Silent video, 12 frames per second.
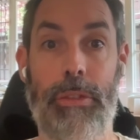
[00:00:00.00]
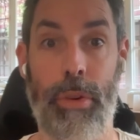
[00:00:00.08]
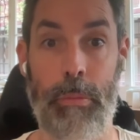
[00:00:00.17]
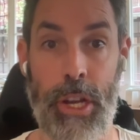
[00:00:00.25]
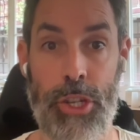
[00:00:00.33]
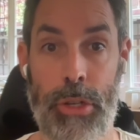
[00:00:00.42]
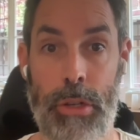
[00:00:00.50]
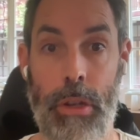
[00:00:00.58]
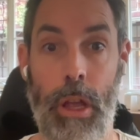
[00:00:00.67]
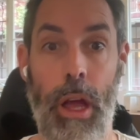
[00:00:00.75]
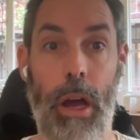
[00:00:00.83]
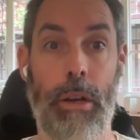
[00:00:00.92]

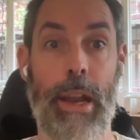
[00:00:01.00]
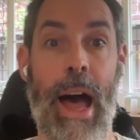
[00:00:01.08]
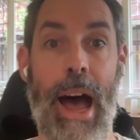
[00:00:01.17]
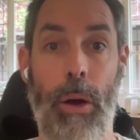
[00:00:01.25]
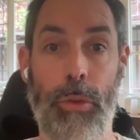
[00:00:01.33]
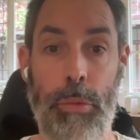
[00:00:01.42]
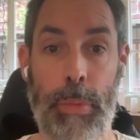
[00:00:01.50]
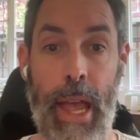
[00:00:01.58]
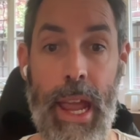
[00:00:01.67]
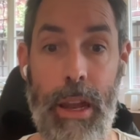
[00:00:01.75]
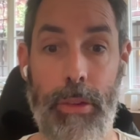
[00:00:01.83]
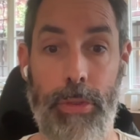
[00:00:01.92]
information on how to
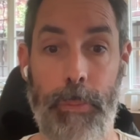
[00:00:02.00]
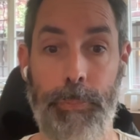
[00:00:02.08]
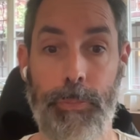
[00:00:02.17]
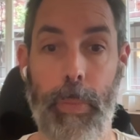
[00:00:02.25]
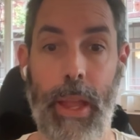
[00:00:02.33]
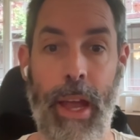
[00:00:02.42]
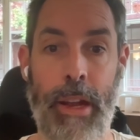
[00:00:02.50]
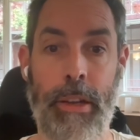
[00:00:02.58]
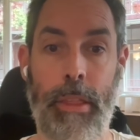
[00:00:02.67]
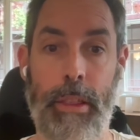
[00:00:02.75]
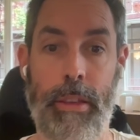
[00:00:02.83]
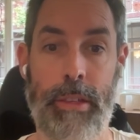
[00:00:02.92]
behave. And
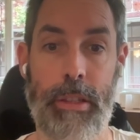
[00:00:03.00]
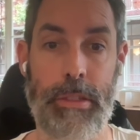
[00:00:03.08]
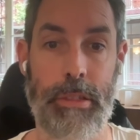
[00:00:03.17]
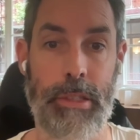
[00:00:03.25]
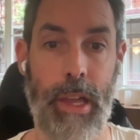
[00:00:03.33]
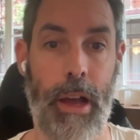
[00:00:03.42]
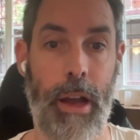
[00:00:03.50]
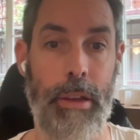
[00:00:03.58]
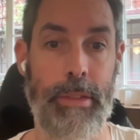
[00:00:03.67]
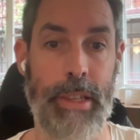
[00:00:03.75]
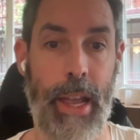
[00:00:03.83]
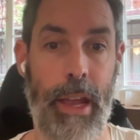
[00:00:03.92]
in this instance, I
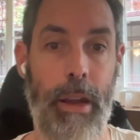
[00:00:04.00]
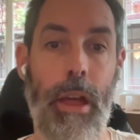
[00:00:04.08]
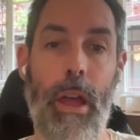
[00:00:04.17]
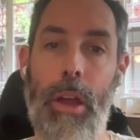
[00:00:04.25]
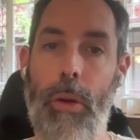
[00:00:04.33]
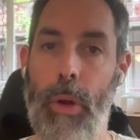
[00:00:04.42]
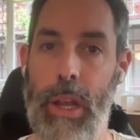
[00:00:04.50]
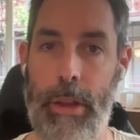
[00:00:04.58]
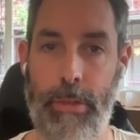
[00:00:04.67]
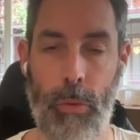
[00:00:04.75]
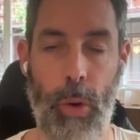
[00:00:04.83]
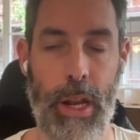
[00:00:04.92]
said,
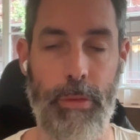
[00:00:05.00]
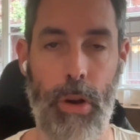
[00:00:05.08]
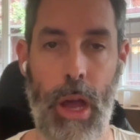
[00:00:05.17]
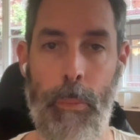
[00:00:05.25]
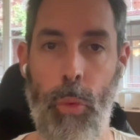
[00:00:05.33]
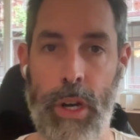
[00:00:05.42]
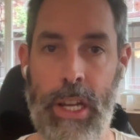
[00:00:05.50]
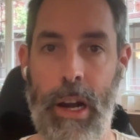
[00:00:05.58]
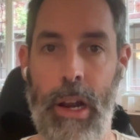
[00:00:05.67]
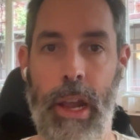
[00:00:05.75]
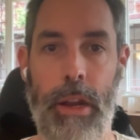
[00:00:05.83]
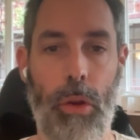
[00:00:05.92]
whenever I'm
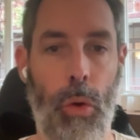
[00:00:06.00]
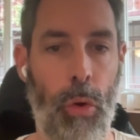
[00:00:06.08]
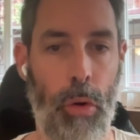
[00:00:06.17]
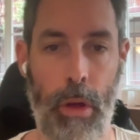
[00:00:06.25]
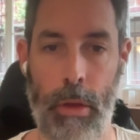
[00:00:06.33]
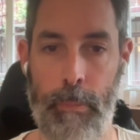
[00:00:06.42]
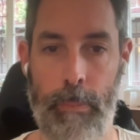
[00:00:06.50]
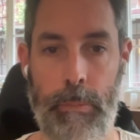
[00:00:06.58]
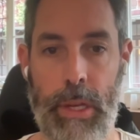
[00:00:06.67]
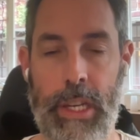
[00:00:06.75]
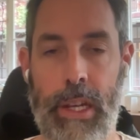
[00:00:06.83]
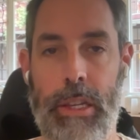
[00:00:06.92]
running late or a
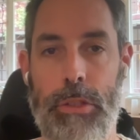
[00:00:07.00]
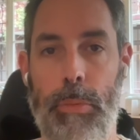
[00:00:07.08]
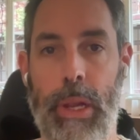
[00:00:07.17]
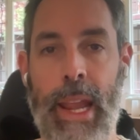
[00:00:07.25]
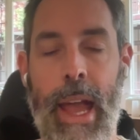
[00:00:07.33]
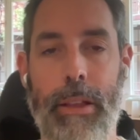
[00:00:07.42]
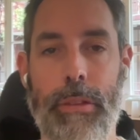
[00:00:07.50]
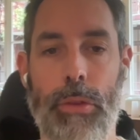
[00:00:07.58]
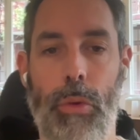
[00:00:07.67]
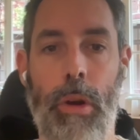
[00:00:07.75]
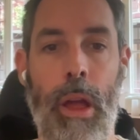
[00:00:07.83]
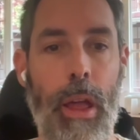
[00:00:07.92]
meeting is to be
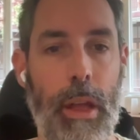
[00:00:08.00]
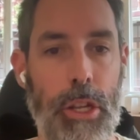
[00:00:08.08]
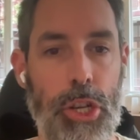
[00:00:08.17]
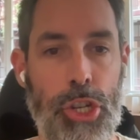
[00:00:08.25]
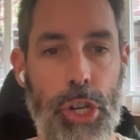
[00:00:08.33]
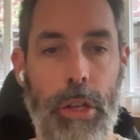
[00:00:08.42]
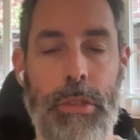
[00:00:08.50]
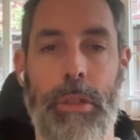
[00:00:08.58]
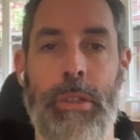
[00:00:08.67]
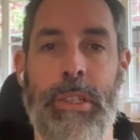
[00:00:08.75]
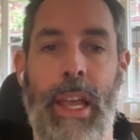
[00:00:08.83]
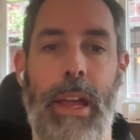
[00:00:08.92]
canceled,
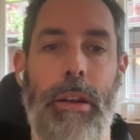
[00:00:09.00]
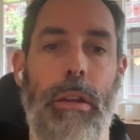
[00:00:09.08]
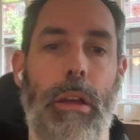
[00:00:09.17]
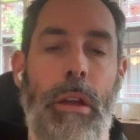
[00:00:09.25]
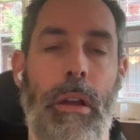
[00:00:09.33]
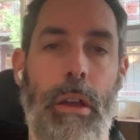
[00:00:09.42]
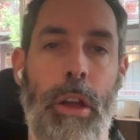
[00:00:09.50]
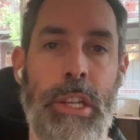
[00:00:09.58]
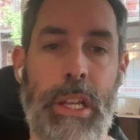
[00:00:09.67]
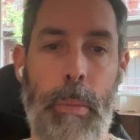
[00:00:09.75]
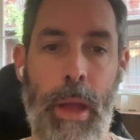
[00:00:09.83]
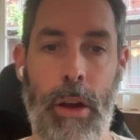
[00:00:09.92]
just send
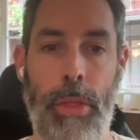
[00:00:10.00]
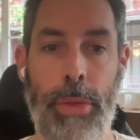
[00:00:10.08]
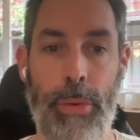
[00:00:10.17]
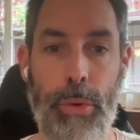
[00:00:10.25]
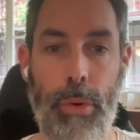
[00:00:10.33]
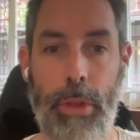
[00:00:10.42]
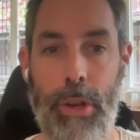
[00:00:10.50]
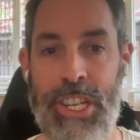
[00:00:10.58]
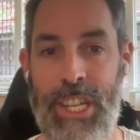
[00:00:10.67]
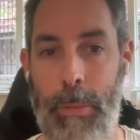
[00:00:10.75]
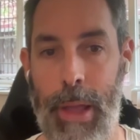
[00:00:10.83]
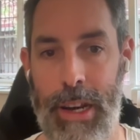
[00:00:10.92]
an email through the
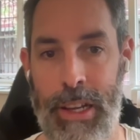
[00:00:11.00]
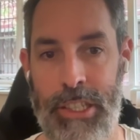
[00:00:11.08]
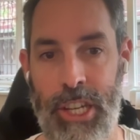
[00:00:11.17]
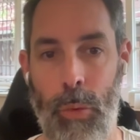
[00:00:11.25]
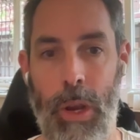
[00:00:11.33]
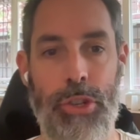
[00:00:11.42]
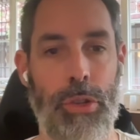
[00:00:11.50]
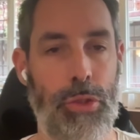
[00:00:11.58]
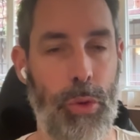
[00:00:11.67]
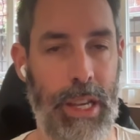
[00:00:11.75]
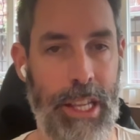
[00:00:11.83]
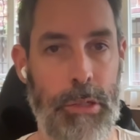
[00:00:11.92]
Gmail integration.
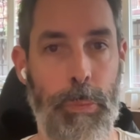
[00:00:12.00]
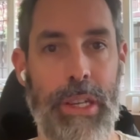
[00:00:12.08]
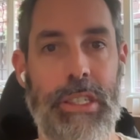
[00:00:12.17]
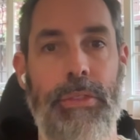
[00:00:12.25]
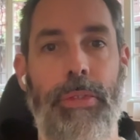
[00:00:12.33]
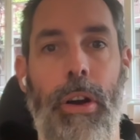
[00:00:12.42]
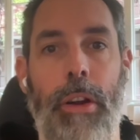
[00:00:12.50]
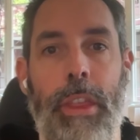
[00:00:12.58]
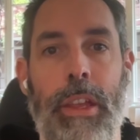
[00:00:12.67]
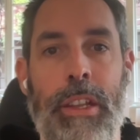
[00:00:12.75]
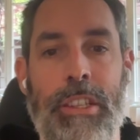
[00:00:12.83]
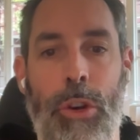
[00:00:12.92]
So you can specify
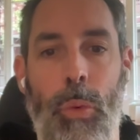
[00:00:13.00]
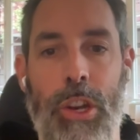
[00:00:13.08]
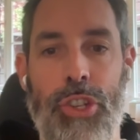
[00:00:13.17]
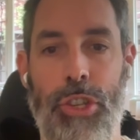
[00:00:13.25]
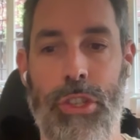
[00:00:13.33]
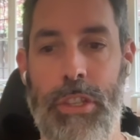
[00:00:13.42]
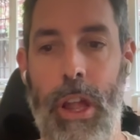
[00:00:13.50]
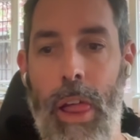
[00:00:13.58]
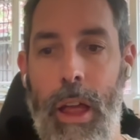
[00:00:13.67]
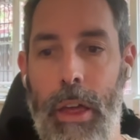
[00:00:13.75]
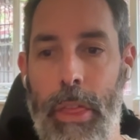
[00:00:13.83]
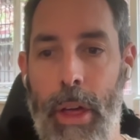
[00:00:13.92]
the integrations
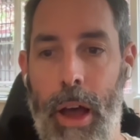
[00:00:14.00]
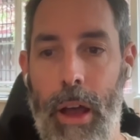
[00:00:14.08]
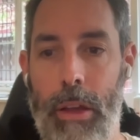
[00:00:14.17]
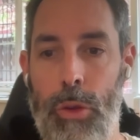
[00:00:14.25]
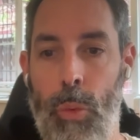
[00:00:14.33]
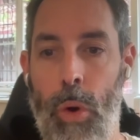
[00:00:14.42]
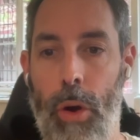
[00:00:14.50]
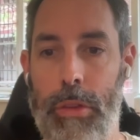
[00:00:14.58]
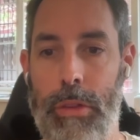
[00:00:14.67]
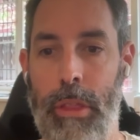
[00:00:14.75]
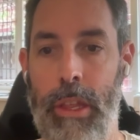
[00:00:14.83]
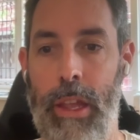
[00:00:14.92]
that you
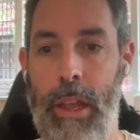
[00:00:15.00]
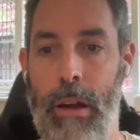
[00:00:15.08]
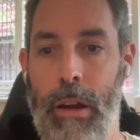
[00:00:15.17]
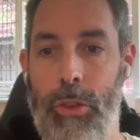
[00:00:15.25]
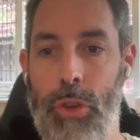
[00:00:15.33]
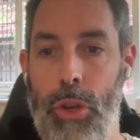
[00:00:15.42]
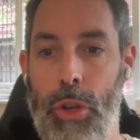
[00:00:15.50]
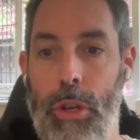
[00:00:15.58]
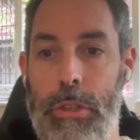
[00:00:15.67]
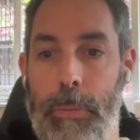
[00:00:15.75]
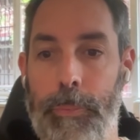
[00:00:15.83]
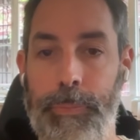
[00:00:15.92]
want the AI to
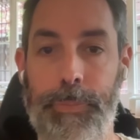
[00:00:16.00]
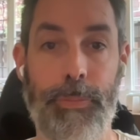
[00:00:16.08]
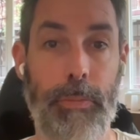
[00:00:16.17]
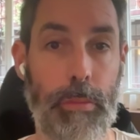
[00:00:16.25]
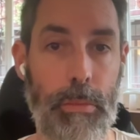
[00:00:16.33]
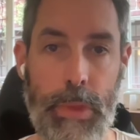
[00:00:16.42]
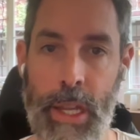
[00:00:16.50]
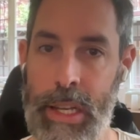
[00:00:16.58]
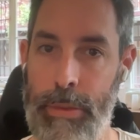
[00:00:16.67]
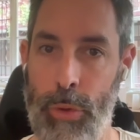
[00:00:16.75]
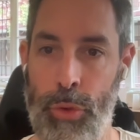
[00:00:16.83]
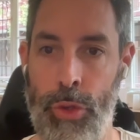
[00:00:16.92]
use.
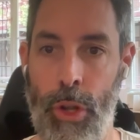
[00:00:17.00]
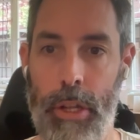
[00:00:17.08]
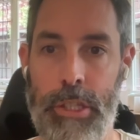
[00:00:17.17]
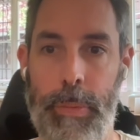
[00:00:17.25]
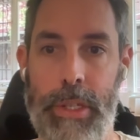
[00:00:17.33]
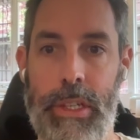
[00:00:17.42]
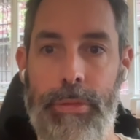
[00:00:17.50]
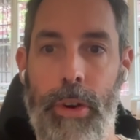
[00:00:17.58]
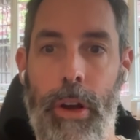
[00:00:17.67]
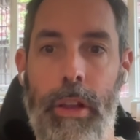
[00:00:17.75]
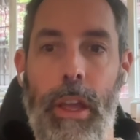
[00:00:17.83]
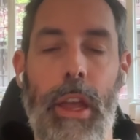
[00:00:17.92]
If you do not
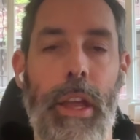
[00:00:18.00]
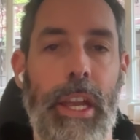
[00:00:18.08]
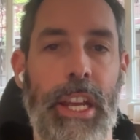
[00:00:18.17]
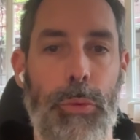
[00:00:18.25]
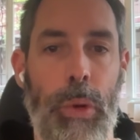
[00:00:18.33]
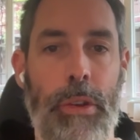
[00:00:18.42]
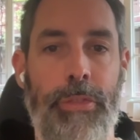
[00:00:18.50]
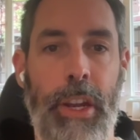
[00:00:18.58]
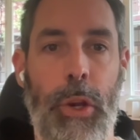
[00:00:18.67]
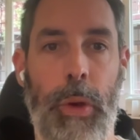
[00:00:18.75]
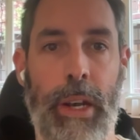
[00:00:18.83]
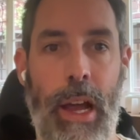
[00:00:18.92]
specify, it will
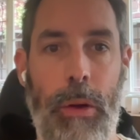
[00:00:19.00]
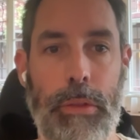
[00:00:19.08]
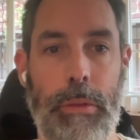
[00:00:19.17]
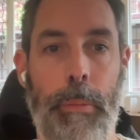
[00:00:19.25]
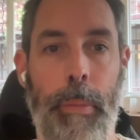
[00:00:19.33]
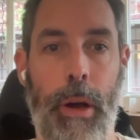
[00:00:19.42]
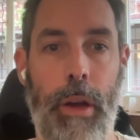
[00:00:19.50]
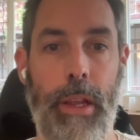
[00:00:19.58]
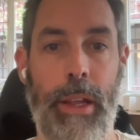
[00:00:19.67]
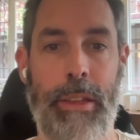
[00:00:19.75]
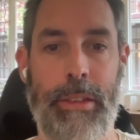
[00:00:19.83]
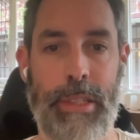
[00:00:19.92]
figure it out
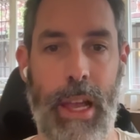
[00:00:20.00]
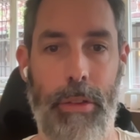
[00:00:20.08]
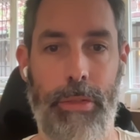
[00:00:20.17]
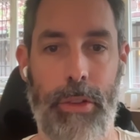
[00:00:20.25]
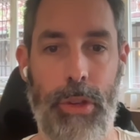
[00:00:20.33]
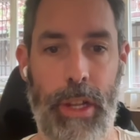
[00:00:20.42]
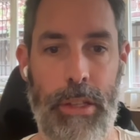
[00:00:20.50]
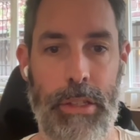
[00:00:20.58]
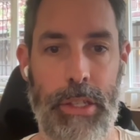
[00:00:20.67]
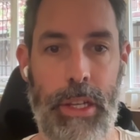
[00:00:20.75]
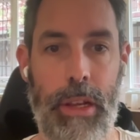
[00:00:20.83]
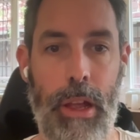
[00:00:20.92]
by itself. And you can
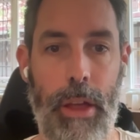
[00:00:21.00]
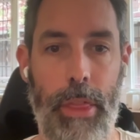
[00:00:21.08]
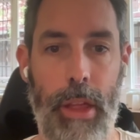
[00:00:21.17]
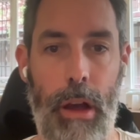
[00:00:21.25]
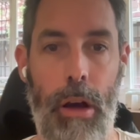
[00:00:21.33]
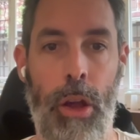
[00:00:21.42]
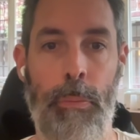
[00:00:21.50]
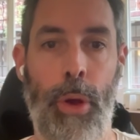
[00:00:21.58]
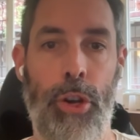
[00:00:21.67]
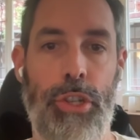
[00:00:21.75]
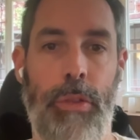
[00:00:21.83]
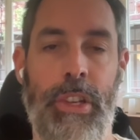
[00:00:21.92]
see there are a
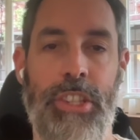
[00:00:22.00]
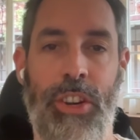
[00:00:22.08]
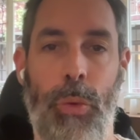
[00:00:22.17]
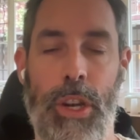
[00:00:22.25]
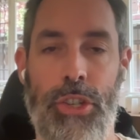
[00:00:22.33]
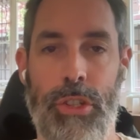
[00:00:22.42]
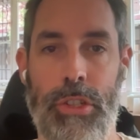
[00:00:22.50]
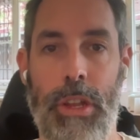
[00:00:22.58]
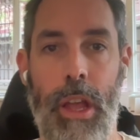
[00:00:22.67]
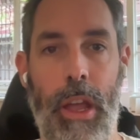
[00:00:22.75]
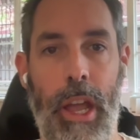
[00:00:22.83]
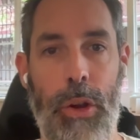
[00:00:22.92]
bunch of
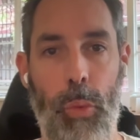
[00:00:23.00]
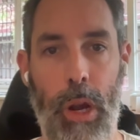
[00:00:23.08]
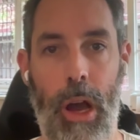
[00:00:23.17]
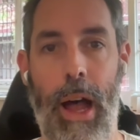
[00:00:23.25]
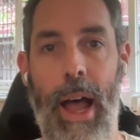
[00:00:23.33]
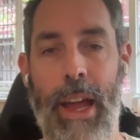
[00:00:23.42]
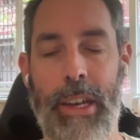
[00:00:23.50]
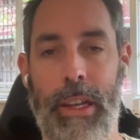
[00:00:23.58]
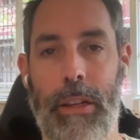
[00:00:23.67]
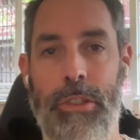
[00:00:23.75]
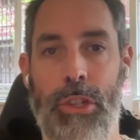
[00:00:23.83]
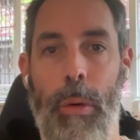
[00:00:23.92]
integrations and we are
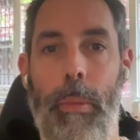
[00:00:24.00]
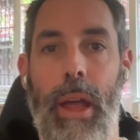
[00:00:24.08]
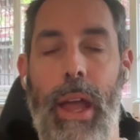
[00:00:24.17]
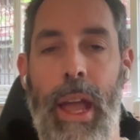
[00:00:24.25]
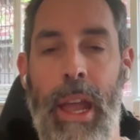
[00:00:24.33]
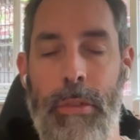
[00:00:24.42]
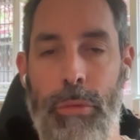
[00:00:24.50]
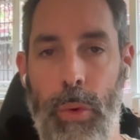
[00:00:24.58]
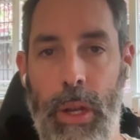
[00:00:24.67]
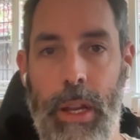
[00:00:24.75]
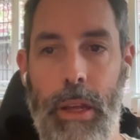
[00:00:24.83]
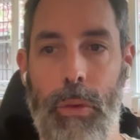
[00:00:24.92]
adding some
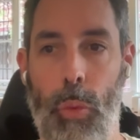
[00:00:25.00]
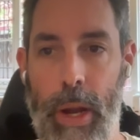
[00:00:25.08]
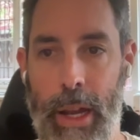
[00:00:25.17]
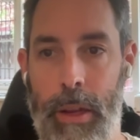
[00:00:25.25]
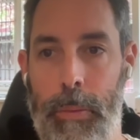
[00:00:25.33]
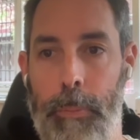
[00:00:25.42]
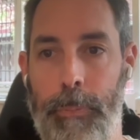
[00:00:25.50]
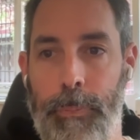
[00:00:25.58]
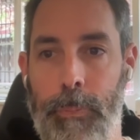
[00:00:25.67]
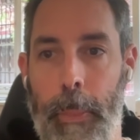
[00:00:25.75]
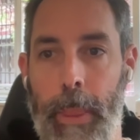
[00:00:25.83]
every week.